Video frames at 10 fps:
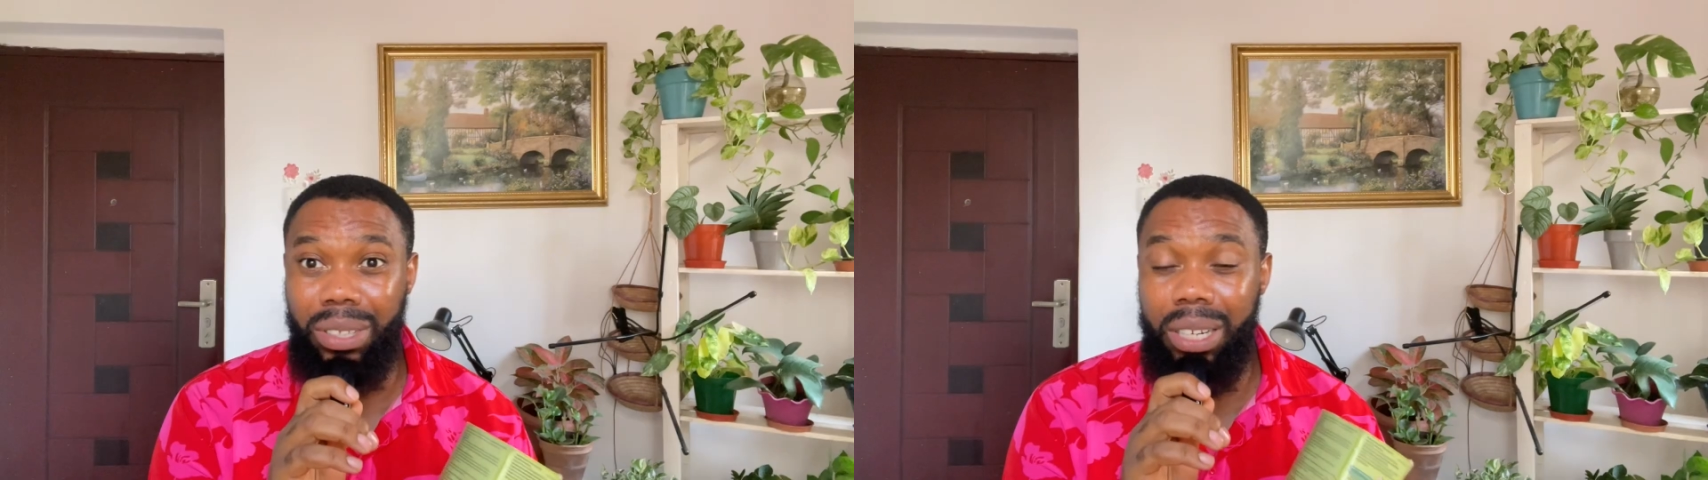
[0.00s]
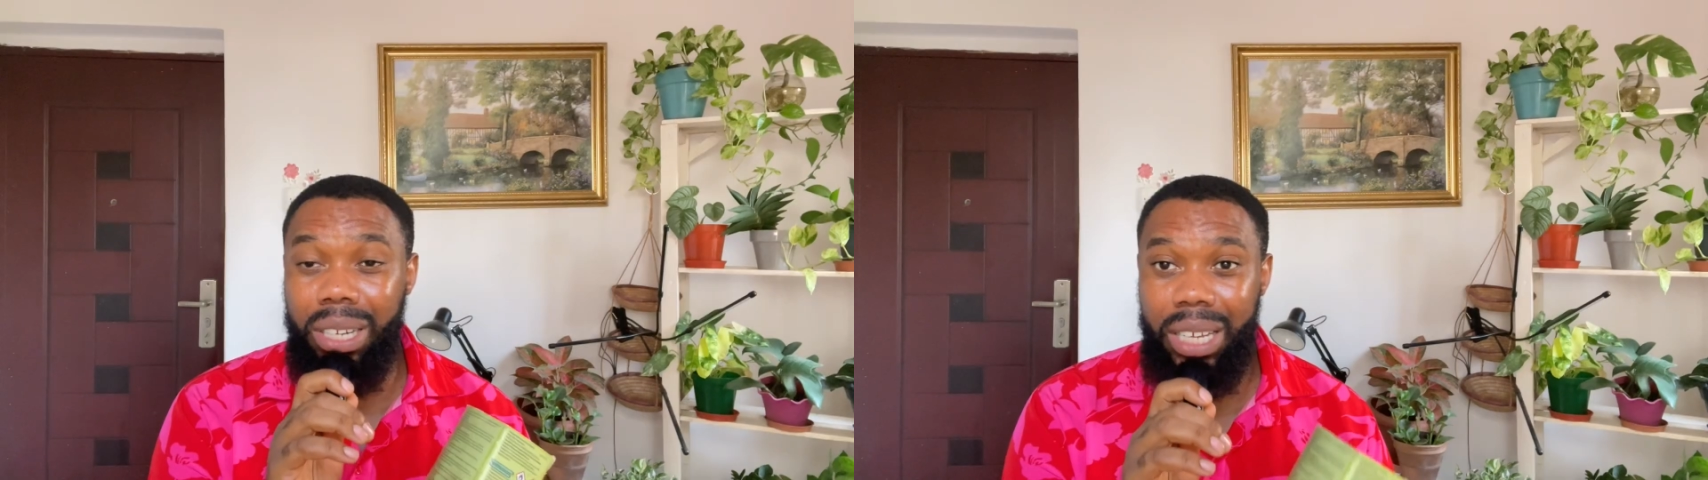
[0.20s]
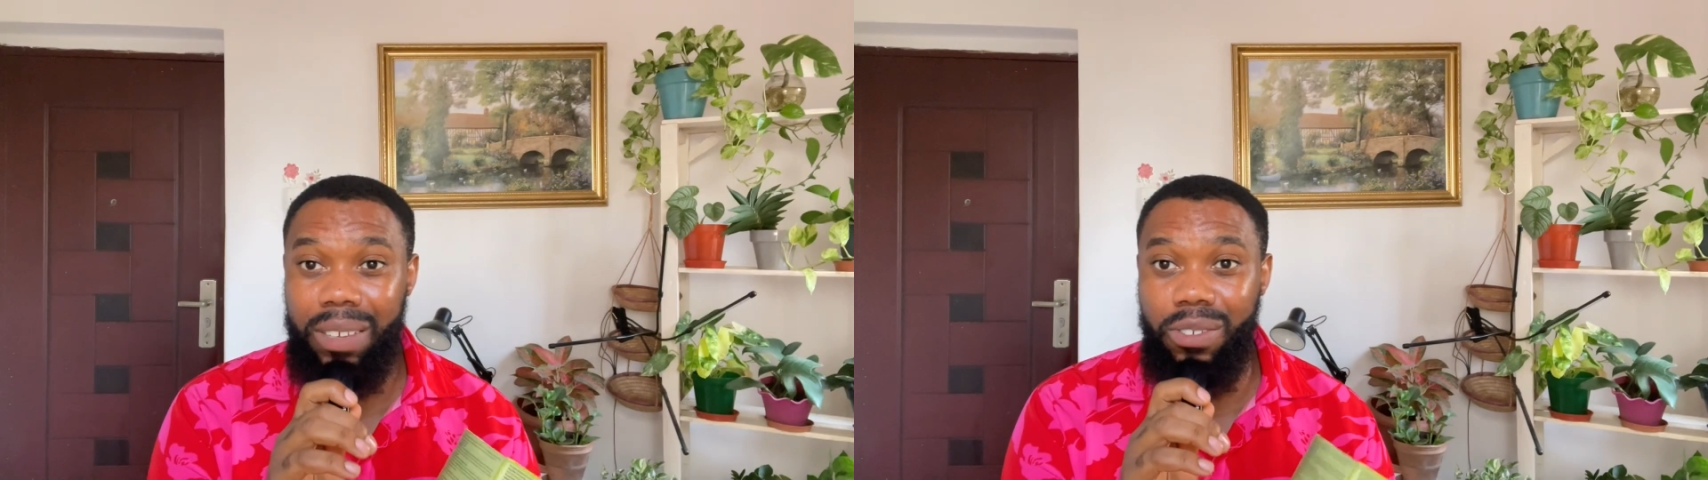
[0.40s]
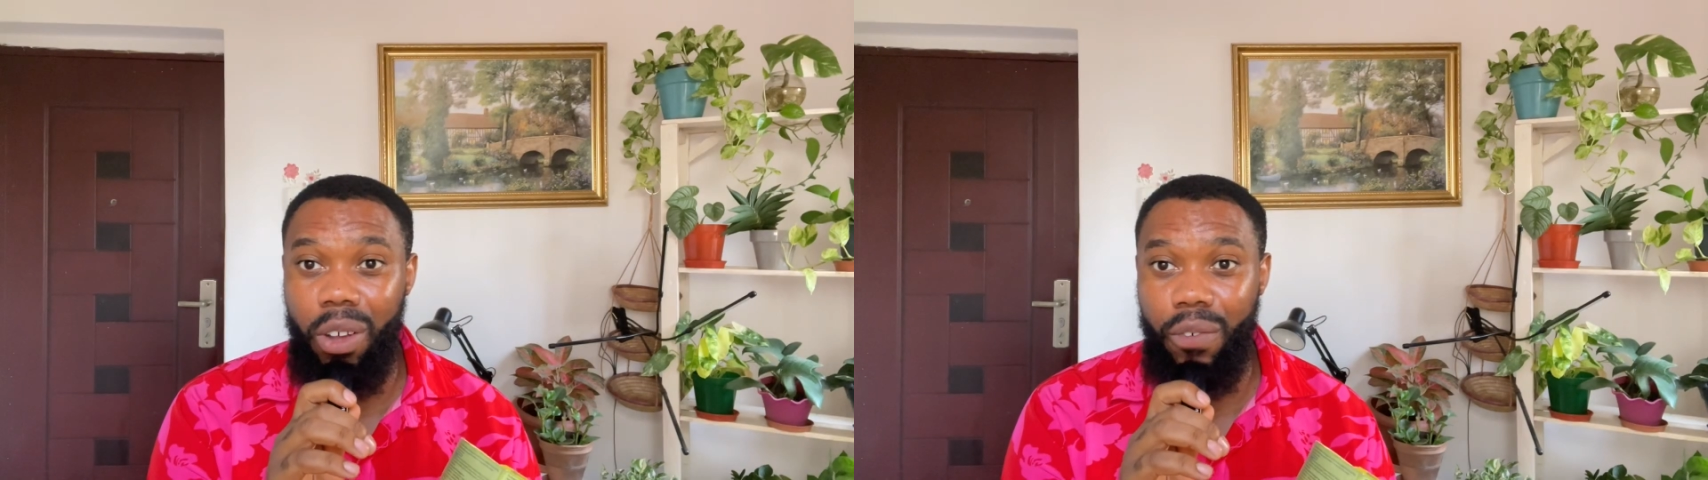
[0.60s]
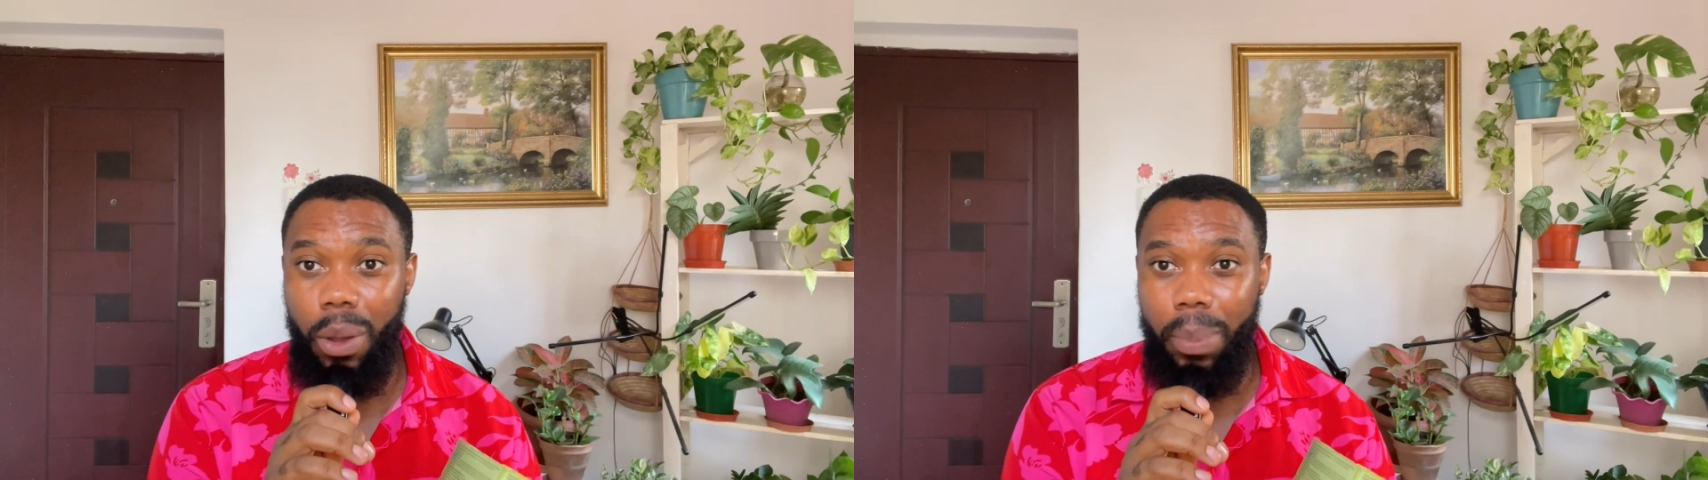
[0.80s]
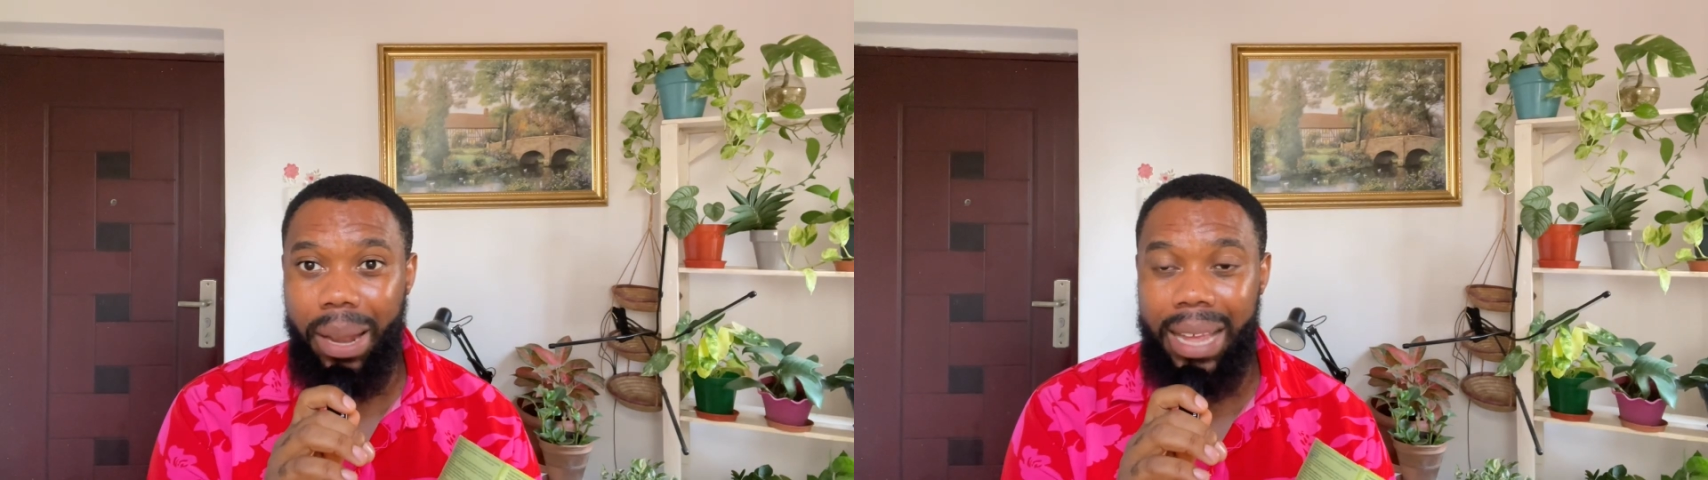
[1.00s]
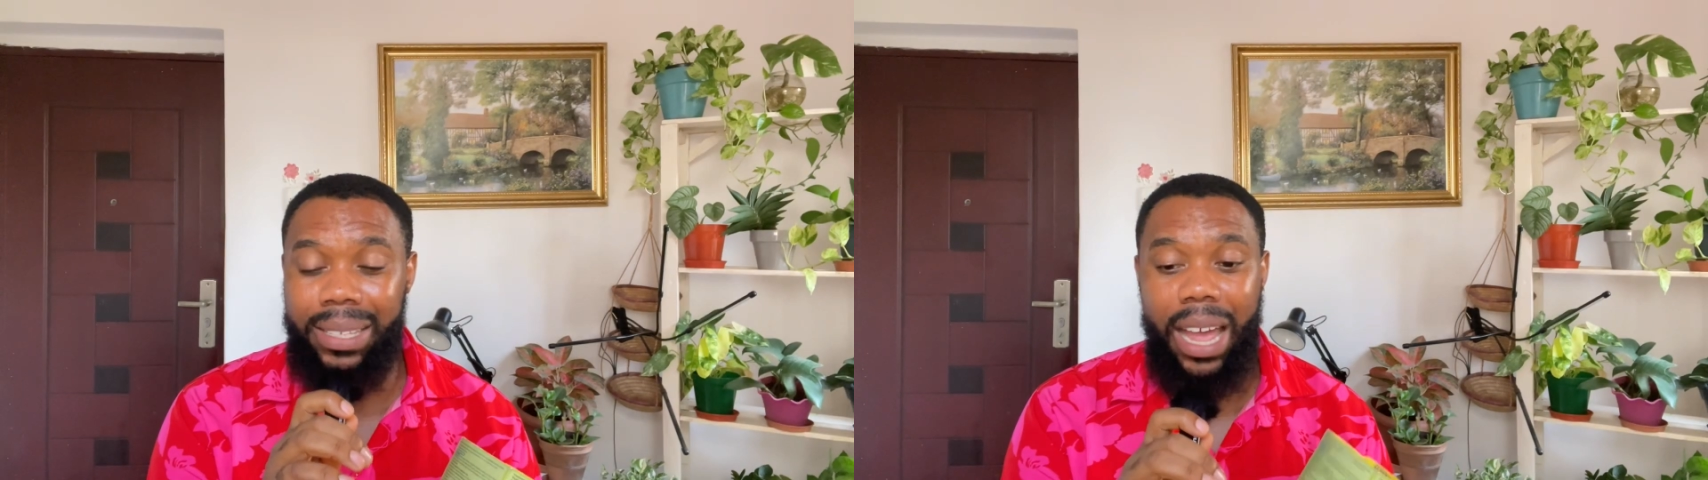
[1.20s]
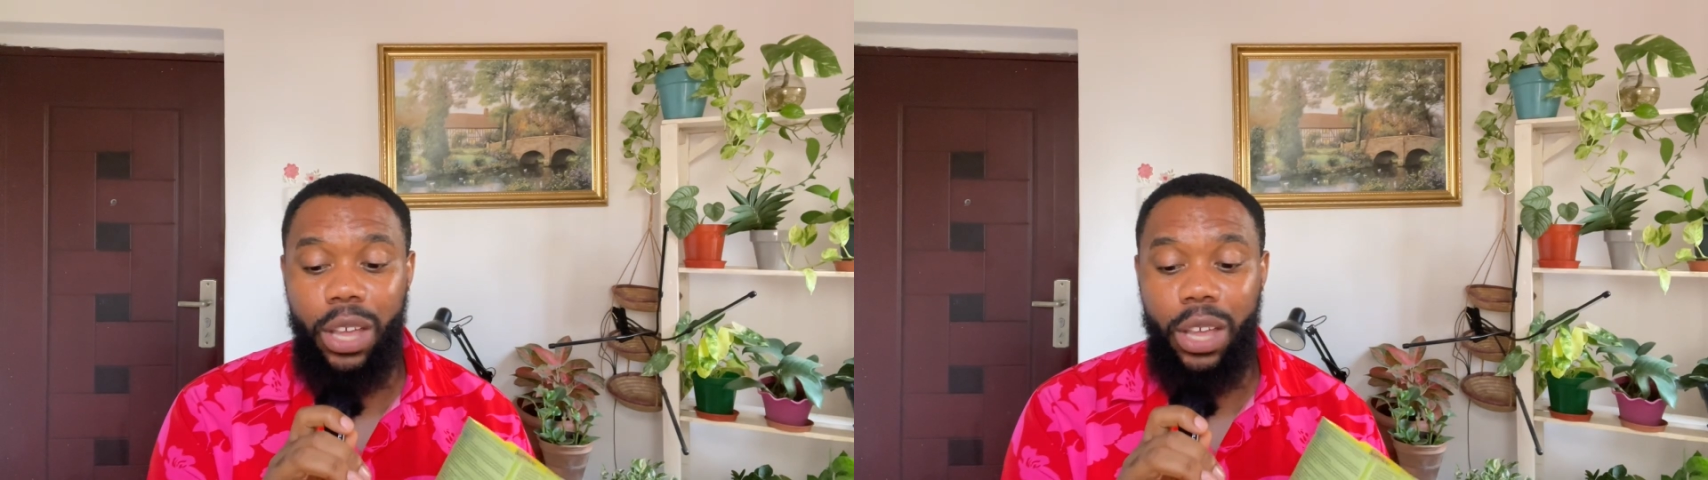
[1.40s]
the leaves of your plant